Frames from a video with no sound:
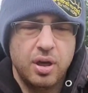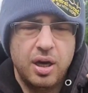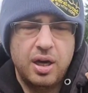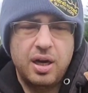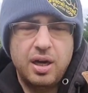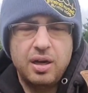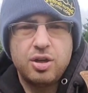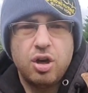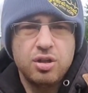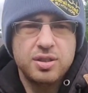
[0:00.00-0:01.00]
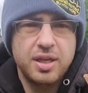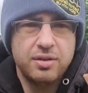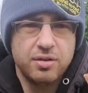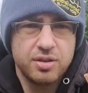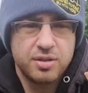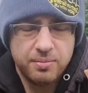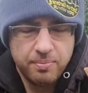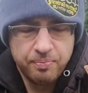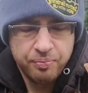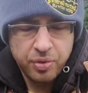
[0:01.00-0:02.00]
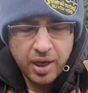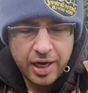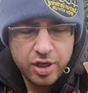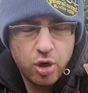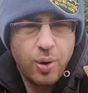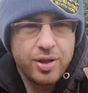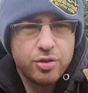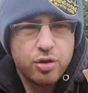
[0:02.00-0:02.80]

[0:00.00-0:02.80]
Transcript: garden centers. And you know what?